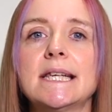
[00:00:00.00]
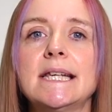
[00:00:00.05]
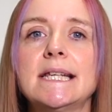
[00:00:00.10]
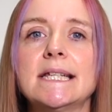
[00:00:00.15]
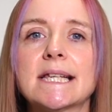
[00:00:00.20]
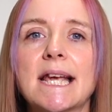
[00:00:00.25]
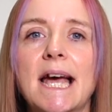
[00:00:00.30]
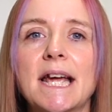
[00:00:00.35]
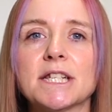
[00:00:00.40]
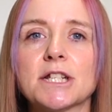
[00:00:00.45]

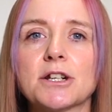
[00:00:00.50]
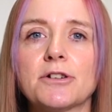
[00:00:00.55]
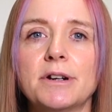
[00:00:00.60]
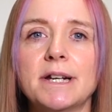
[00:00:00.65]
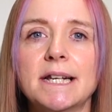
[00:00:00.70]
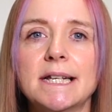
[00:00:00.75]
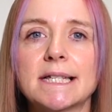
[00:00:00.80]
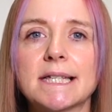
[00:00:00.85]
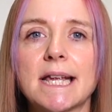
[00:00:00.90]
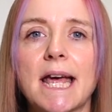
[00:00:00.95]
these
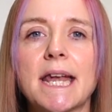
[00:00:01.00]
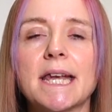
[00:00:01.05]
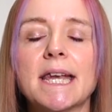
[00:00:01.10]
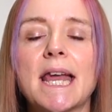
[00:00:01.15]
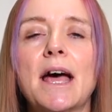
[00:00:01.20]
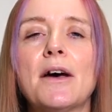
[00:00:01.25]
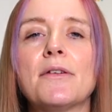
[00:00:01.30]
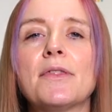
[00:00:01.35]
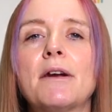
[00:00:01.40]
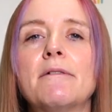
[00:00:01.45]
categories, and
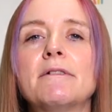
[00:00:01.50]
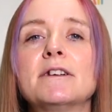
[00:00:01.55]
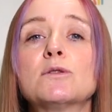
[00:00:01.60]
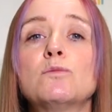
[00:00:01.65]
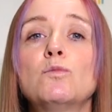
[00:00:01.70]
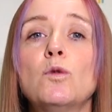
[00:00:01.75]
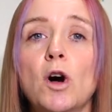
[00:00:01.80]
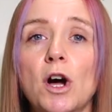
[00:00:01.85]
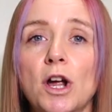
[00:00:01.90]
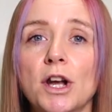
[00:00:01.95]
now there is
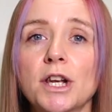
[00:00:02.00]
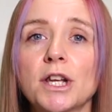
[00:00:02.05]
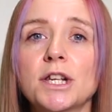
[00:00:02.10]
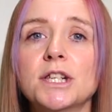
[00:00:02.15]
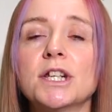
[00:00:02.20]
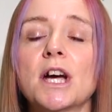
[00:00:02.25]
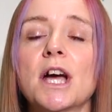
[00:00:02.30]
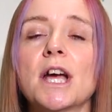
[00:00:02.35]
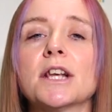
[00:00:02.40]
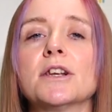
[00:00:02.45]
one
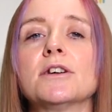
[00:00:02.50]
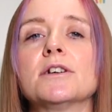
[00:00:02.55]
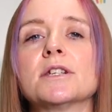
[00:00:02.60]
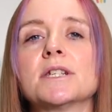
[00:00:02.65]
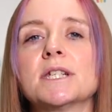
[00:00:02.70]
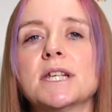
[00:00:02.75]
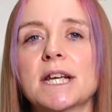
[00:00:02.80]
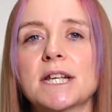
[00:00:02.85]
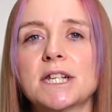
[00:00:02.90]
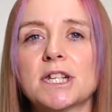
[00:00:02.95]

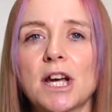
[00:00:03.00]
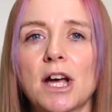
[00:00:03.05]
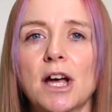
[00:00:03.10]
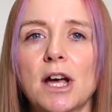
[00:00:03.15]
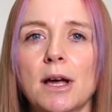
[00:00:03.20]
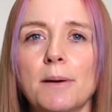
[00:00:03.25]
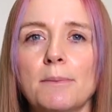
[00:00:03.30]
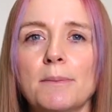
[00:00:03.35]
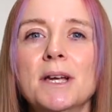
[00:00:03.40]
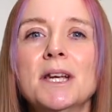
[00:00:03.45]
diagnostic
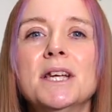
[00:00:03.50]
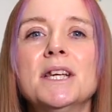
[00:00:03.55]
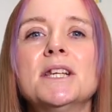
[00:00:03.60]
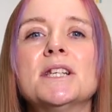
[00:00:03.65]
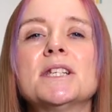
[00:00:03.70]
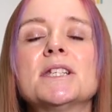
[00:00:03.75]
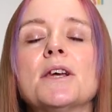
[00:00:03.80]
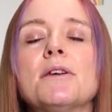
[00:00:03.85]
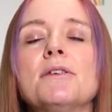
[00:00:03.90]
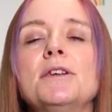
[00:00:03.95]
term,
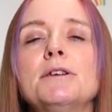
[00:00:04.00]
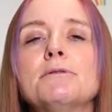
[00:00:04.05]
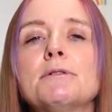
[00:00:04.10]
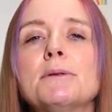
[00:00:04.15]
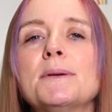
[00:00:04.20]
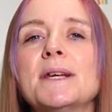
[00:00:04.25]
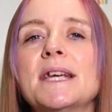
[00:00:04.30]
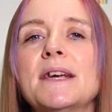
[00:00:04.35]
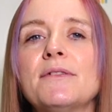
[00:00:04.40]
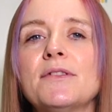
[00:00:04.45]
so you would
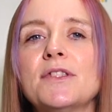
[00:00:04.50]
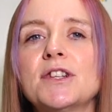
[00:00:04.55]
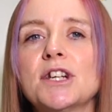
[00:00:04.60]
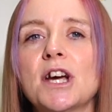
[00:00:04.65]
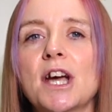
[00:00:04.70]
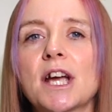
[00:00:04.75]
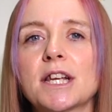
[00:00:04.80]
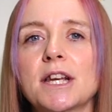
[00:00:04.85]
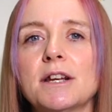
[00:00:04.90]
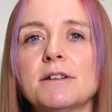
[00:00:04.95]
be given the
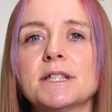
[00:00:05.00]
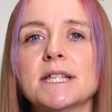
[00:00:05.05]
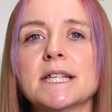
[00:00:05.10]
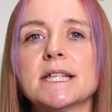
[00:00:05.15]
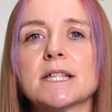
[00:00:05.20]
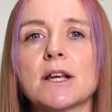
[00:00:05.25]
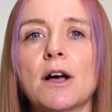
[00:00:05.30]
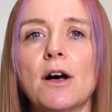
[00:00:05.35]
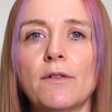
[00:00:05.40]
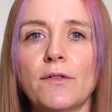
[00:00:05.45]

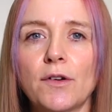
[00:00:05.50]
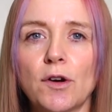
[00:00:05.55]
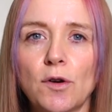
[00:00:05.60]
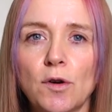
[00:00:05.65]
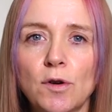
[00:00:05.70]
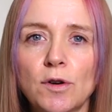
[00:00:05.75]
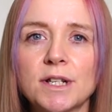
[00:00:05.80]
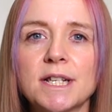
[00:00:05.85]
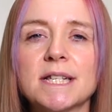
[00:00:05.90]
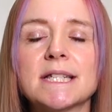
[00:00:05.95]
diagnosis of
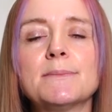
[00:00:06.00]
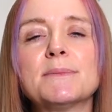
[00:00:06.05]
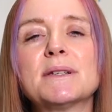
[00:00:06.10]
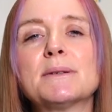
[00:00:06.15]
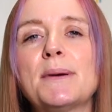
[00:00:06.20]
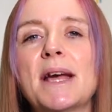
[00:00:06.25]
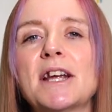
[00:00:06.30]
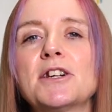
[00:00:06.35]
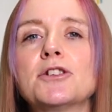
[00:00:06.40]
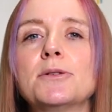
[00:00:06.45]
autism
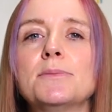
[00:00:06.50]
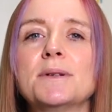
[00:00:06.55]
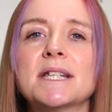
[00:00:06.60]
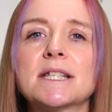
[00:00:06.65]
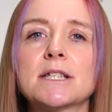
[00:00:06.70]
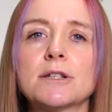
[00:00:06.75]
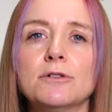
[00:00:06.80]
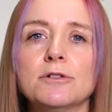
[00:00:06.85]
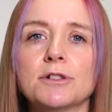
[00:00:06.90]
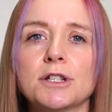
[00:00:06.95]
spectrum
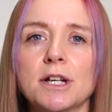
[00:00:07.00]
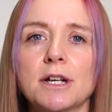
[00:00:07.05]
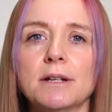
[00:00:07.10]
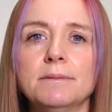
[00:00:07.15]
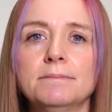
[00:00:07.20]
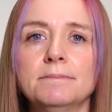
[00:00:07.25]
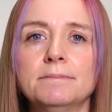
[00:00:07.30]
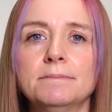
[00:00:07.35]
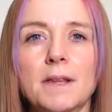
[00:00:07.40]
disorder.